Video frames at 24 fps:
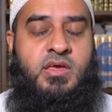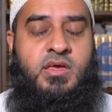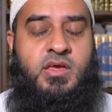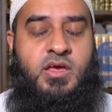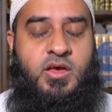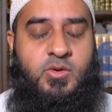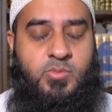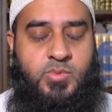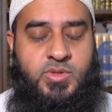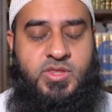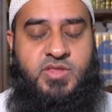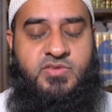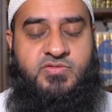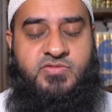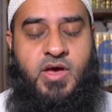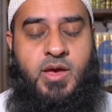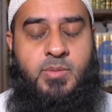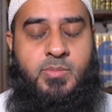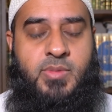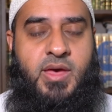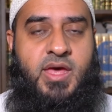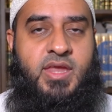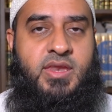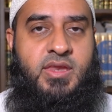with the
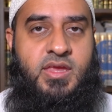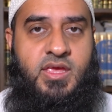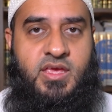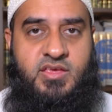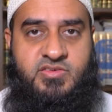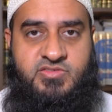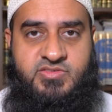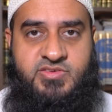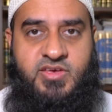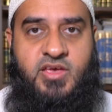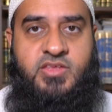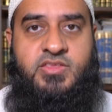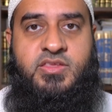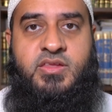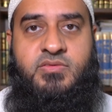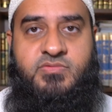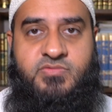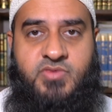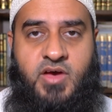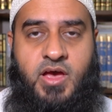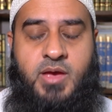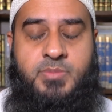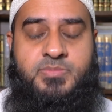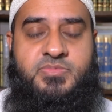verb, and certain
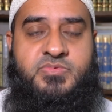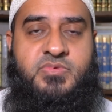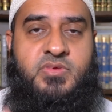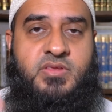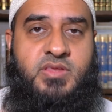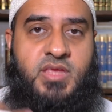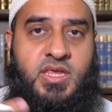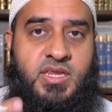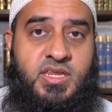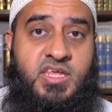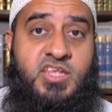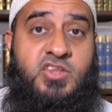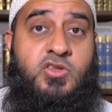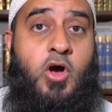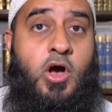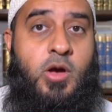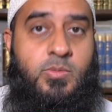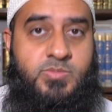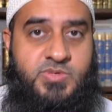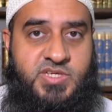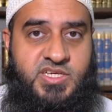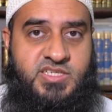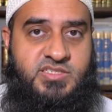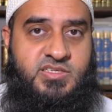verbs, they need
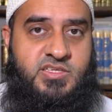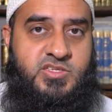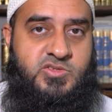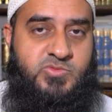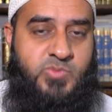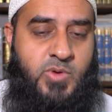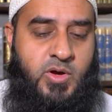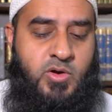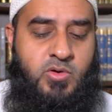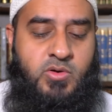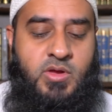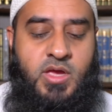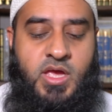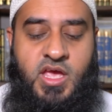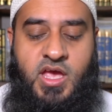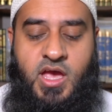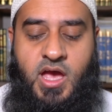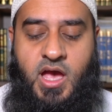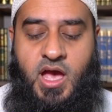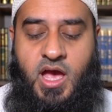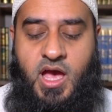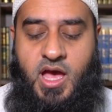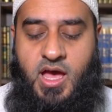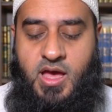objects as well.
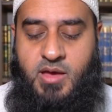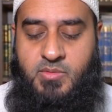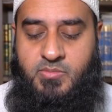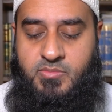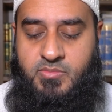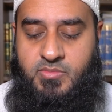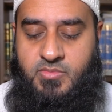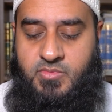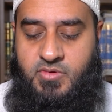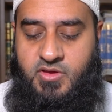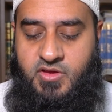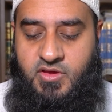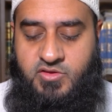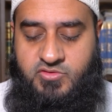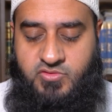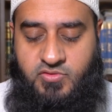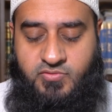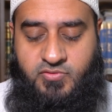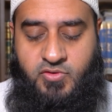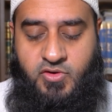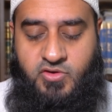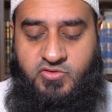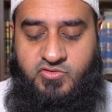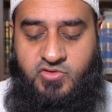So
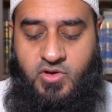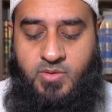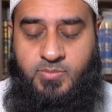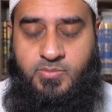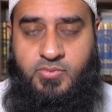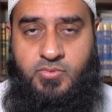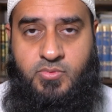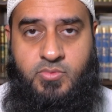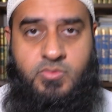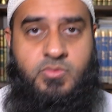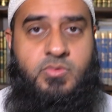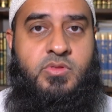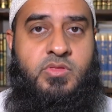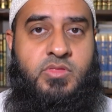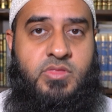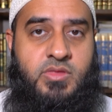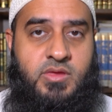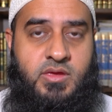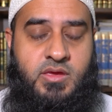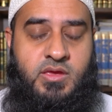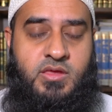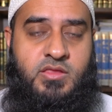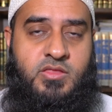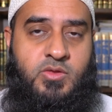for example,
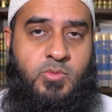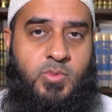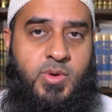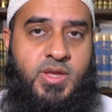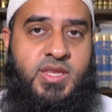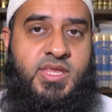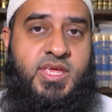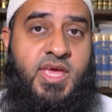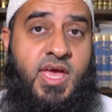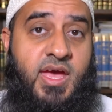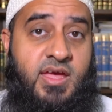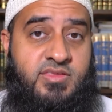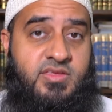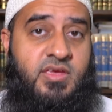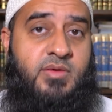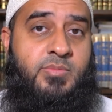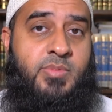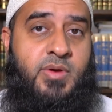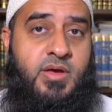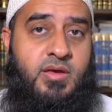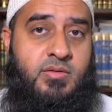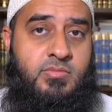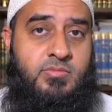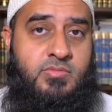the word
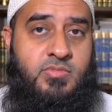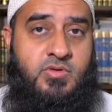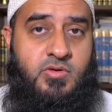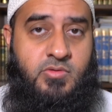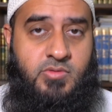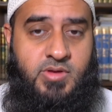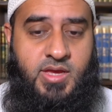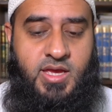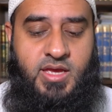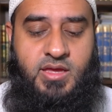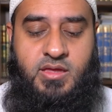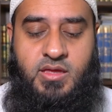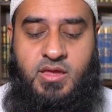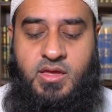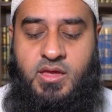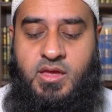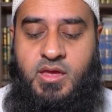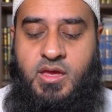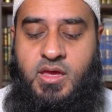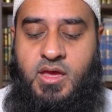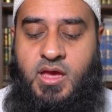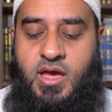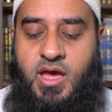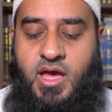kataba, okay,
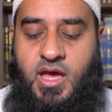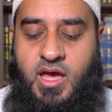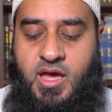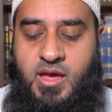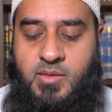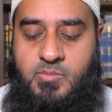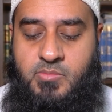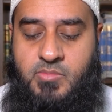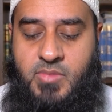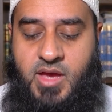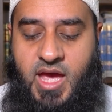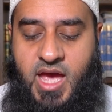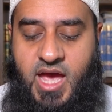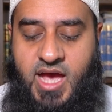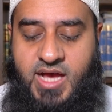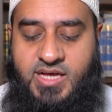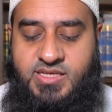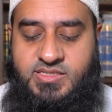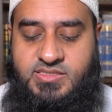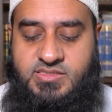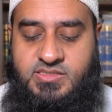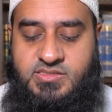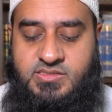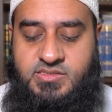
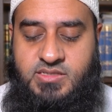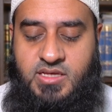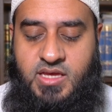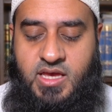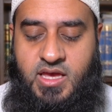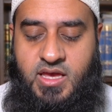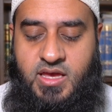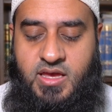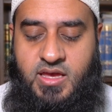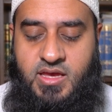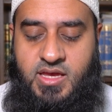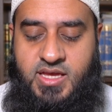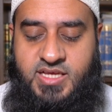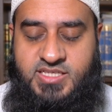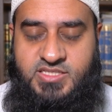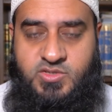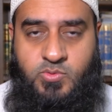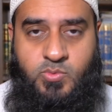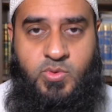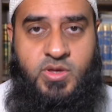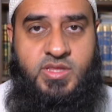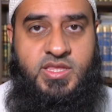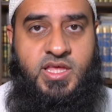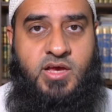is a
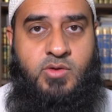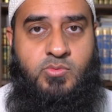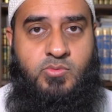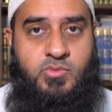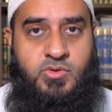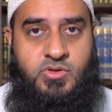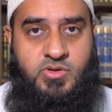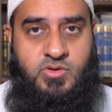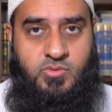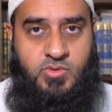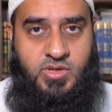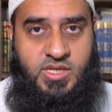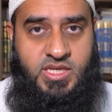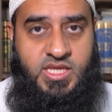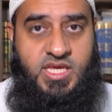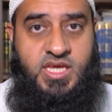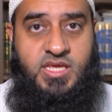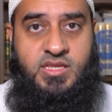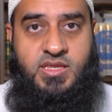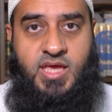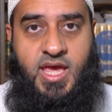word that would need